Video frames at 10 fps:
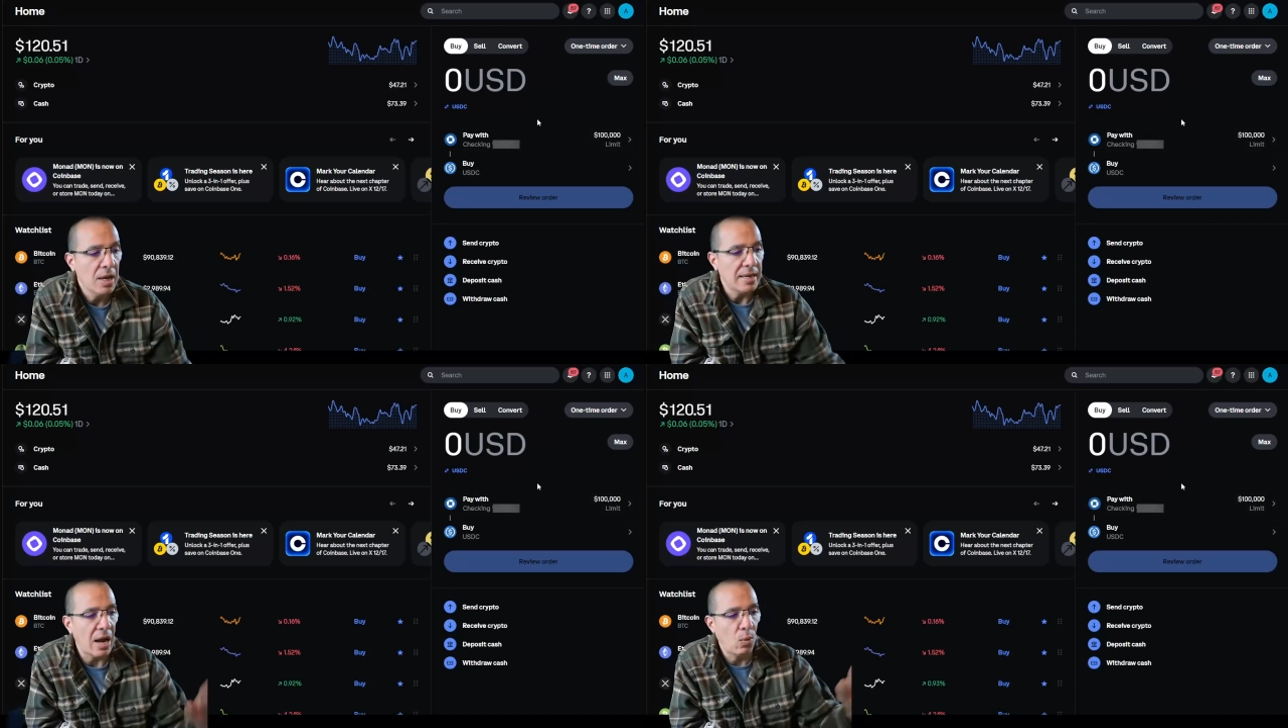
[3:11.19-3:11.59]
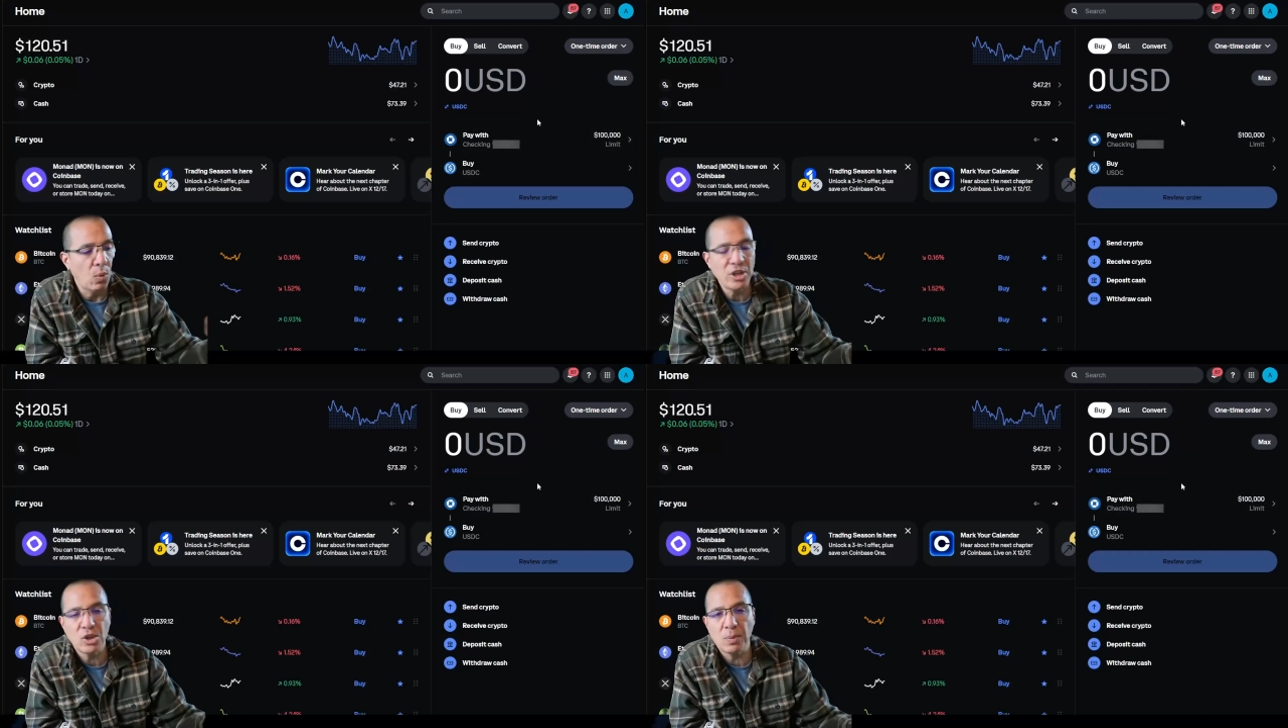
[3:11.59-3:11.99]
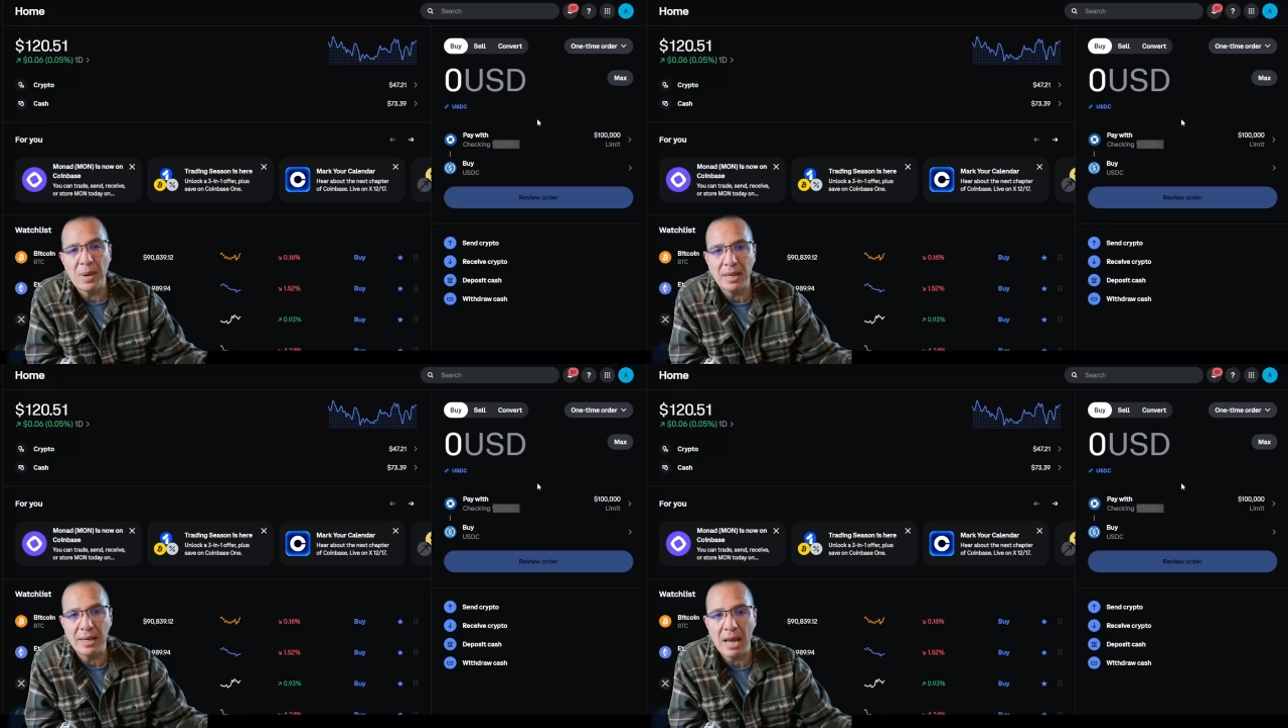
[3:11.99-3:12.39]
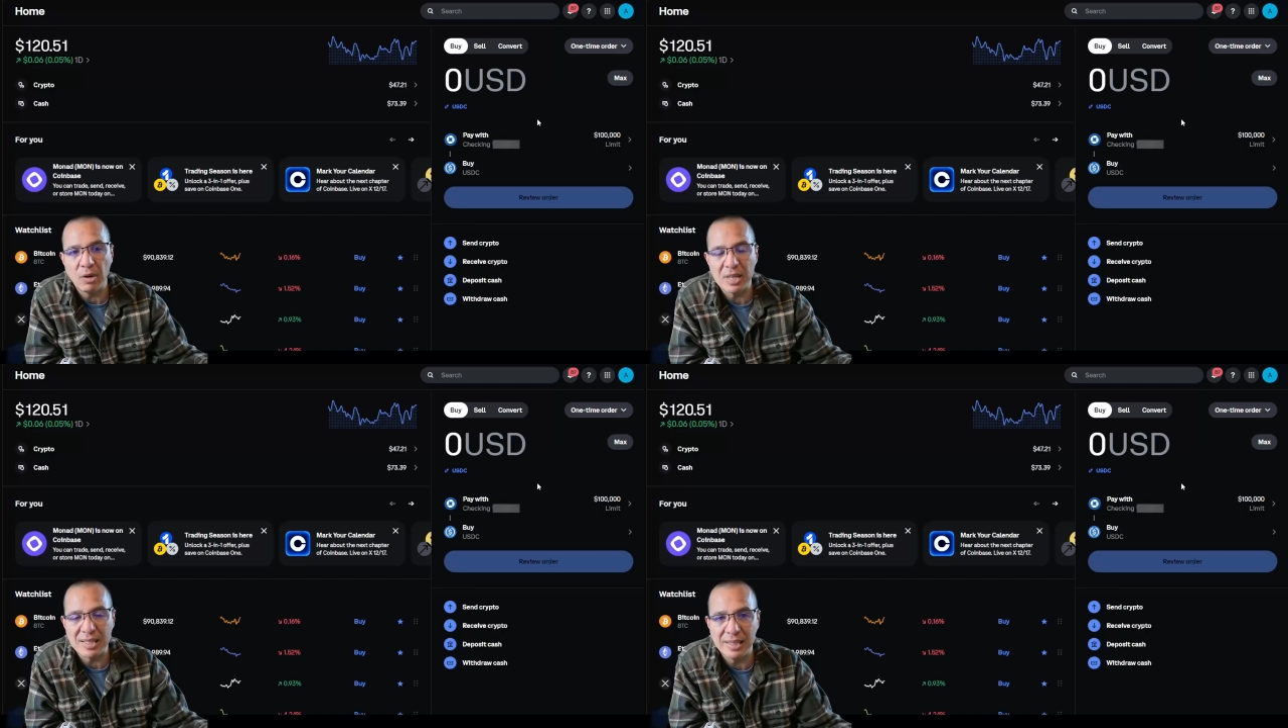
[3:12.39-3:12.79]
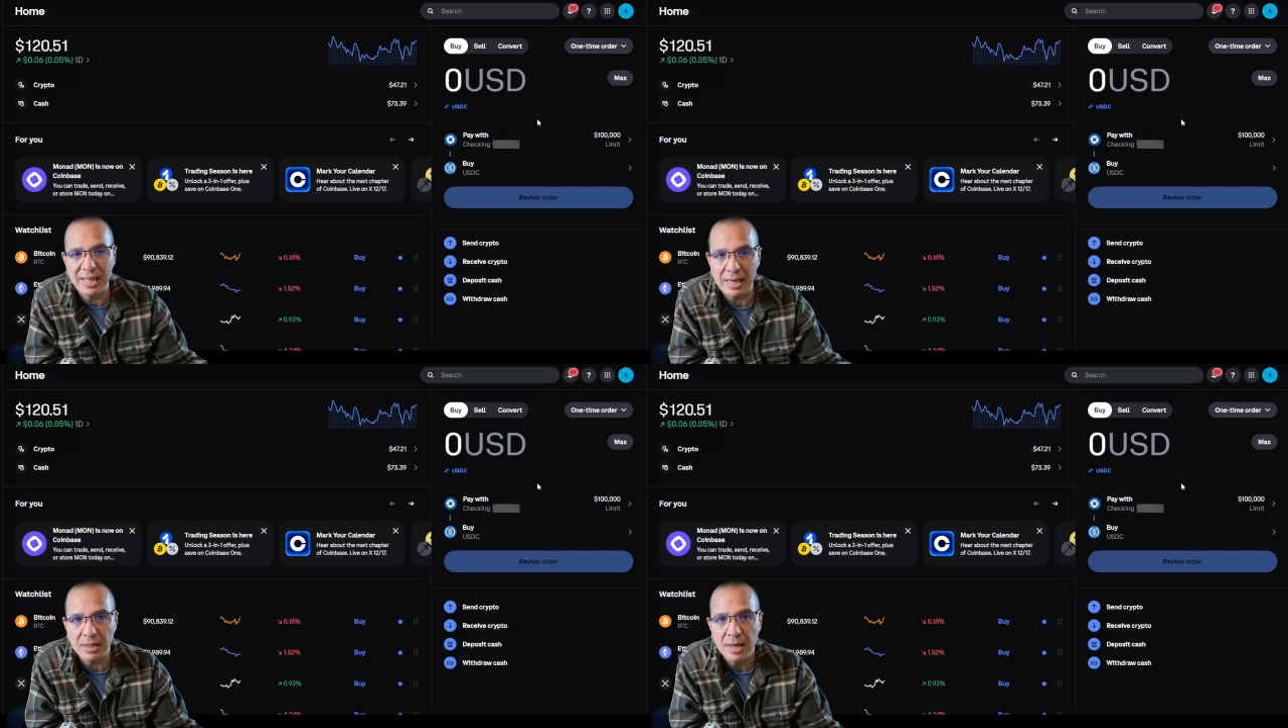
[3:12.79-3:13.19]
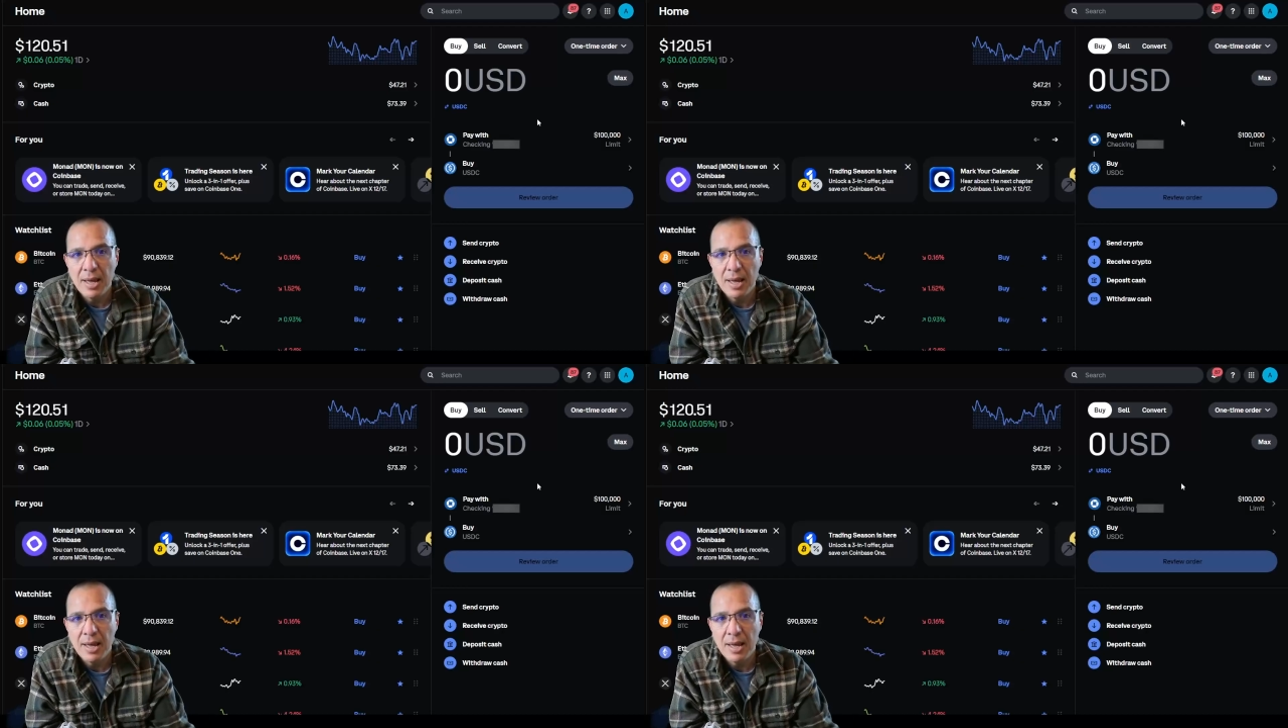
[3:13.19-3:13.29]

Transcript: Now, once your bank account is linked,